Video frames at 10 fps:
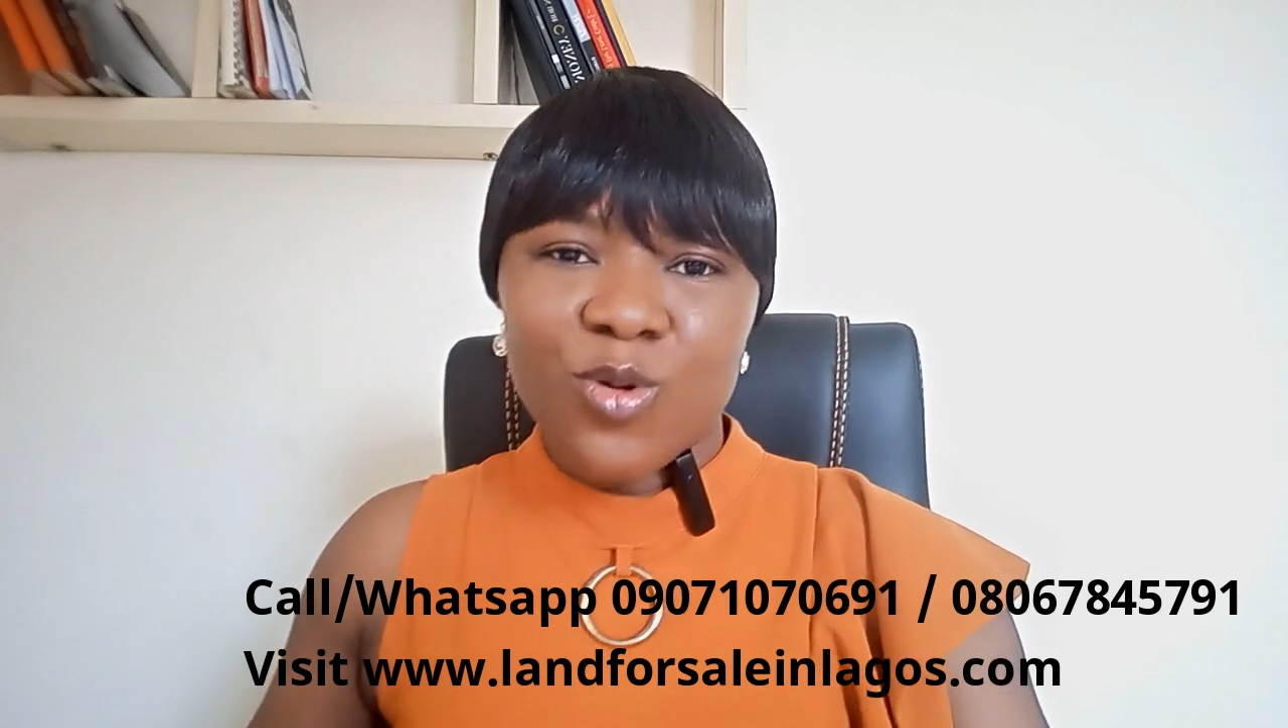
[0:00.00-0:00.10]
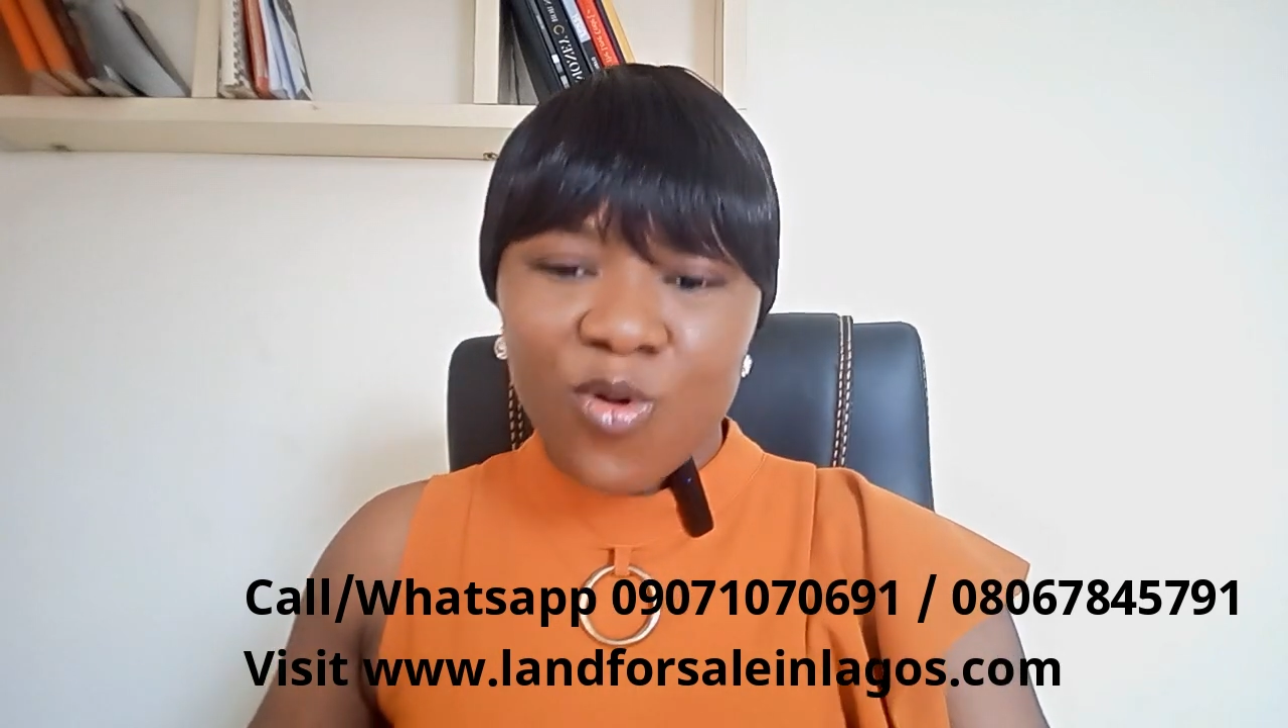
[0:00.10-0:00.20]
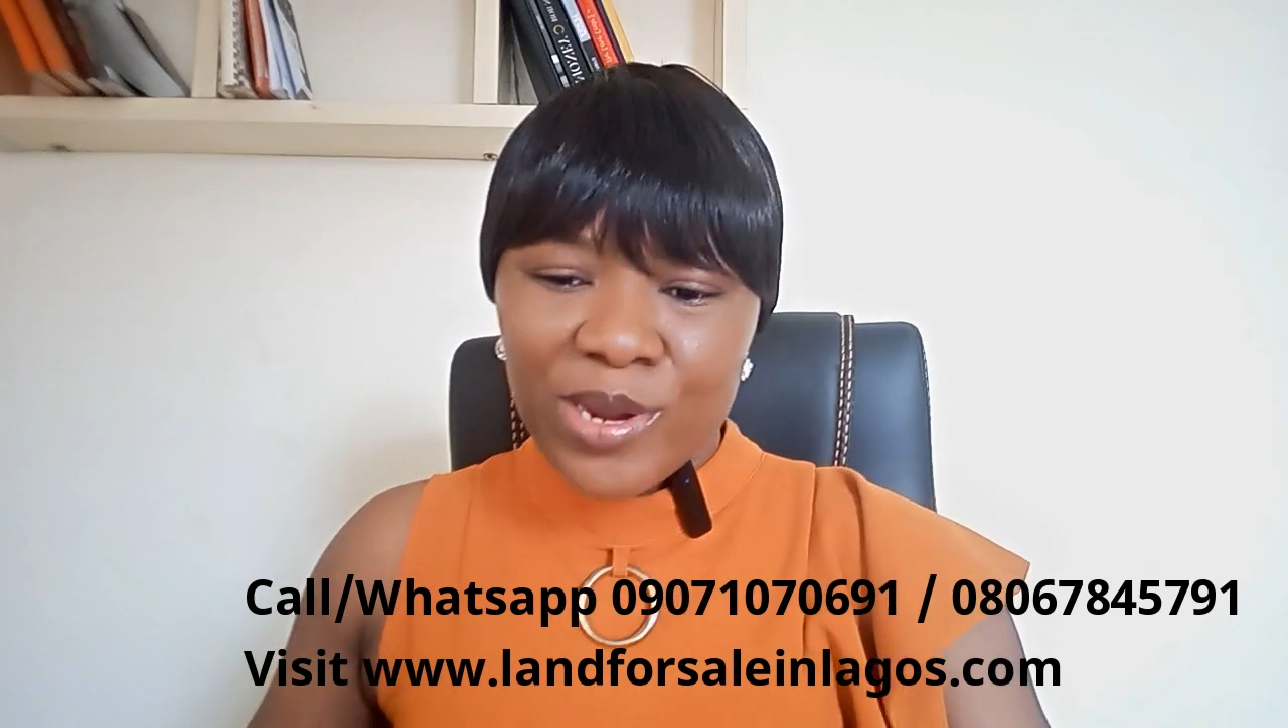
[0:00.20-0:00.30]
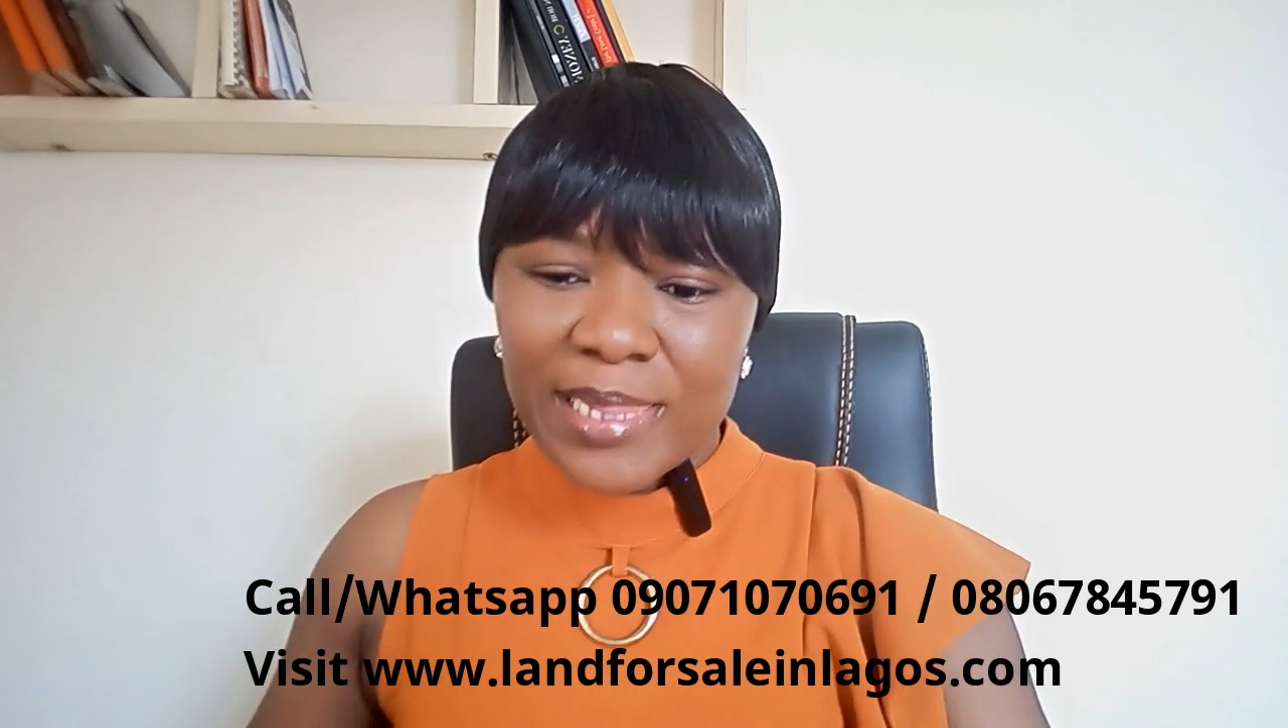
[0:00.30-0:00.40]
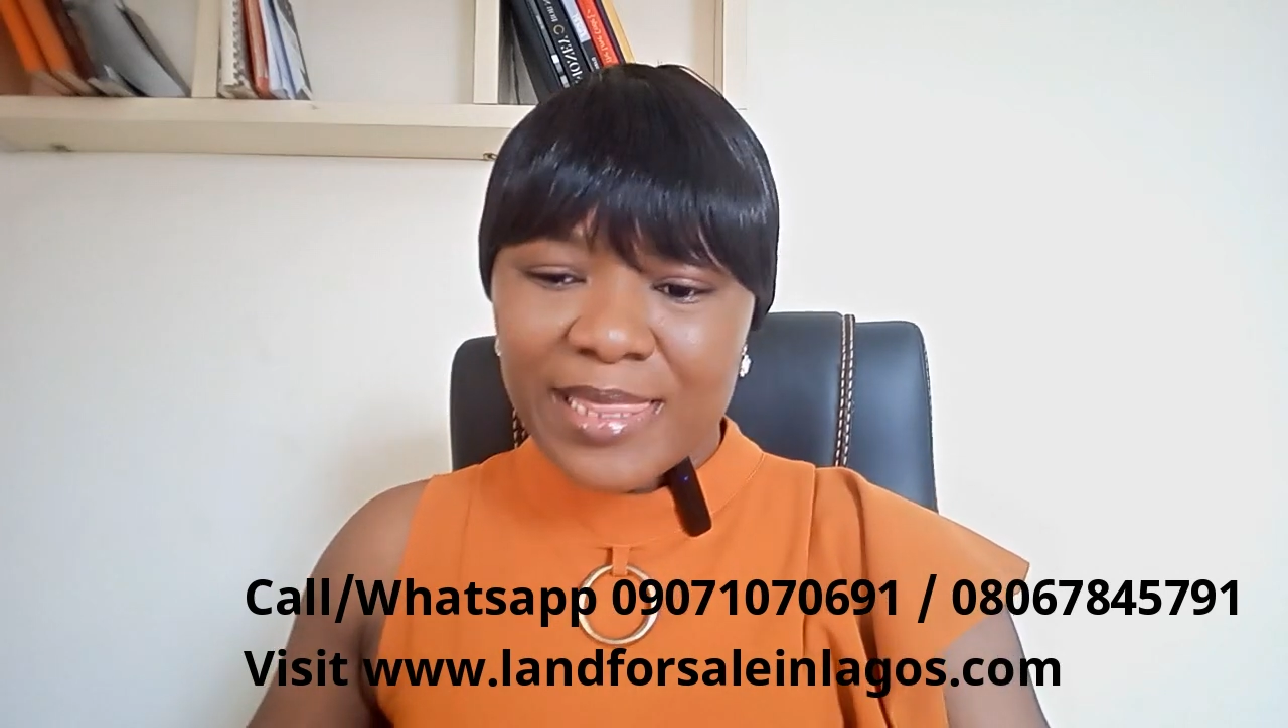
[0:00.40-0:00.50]

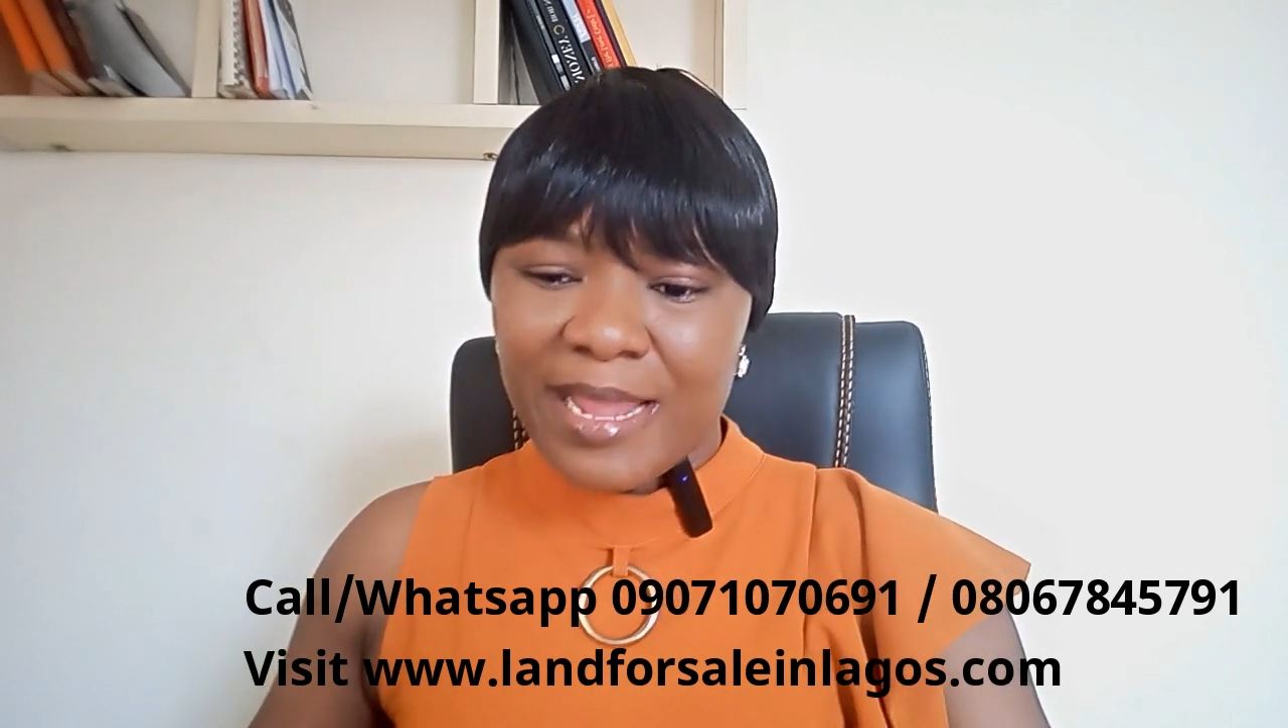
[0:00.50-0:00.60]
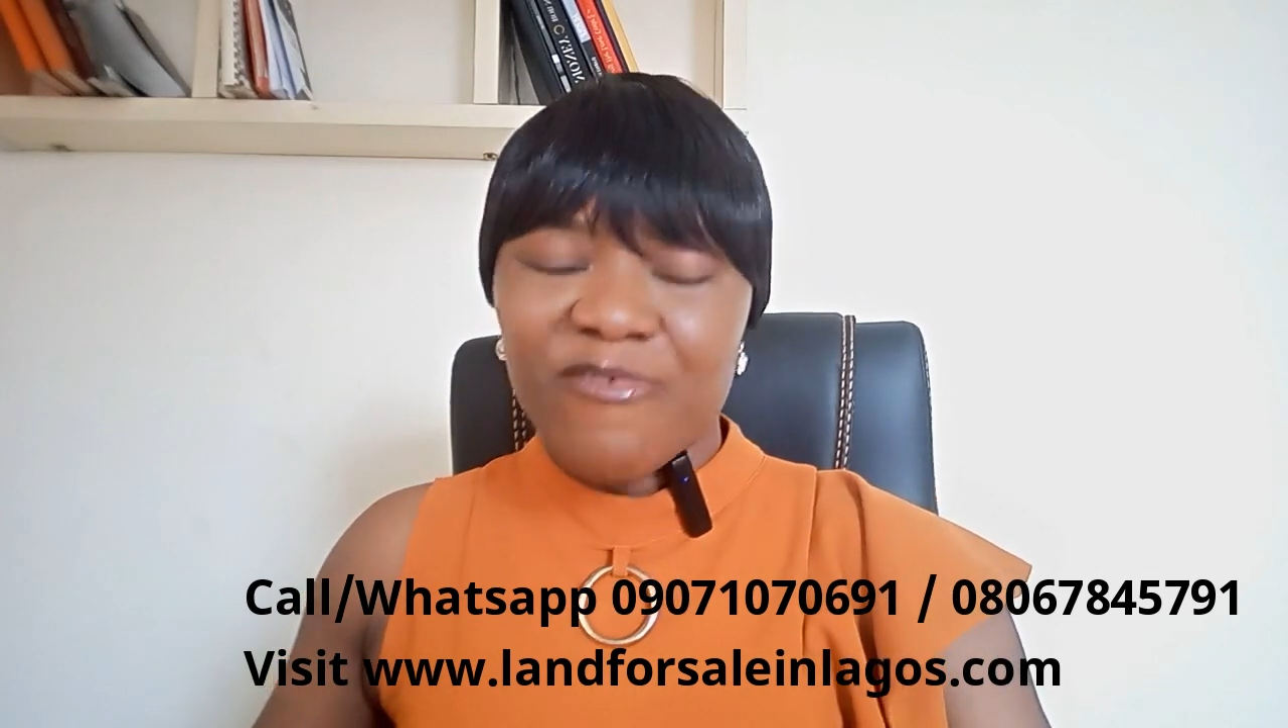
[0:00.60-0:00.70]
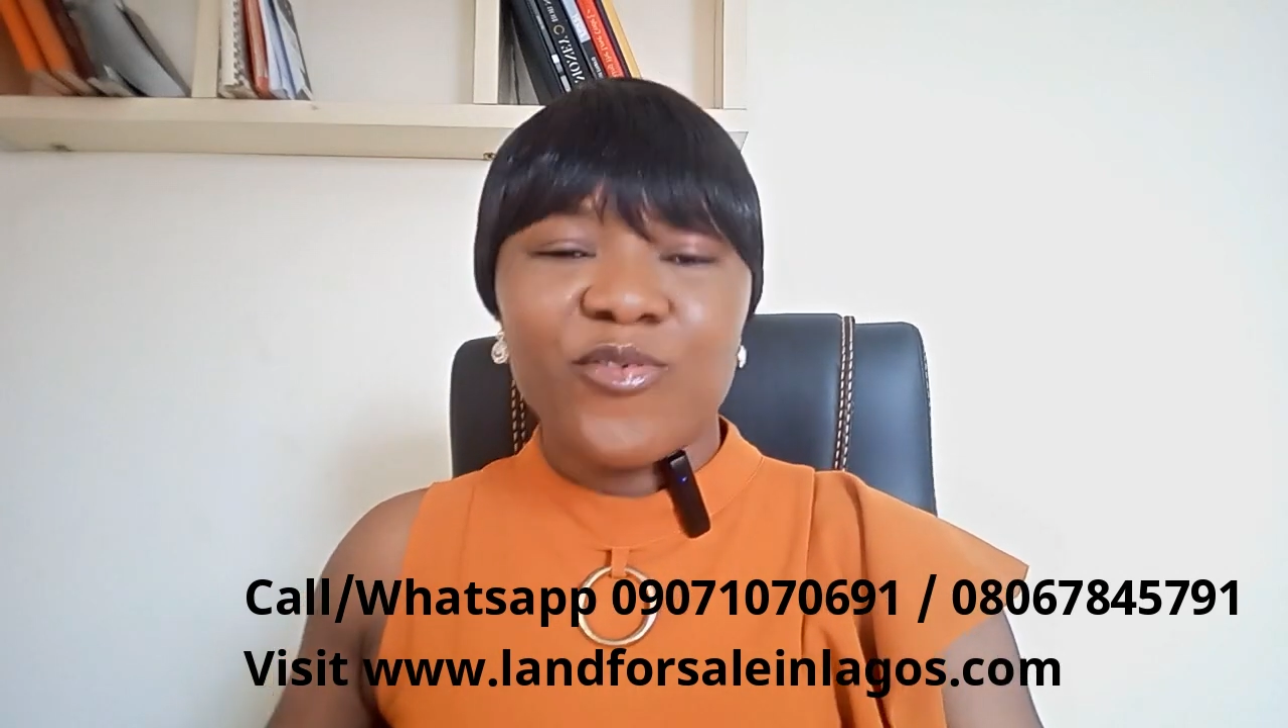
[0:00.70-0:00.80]
going there.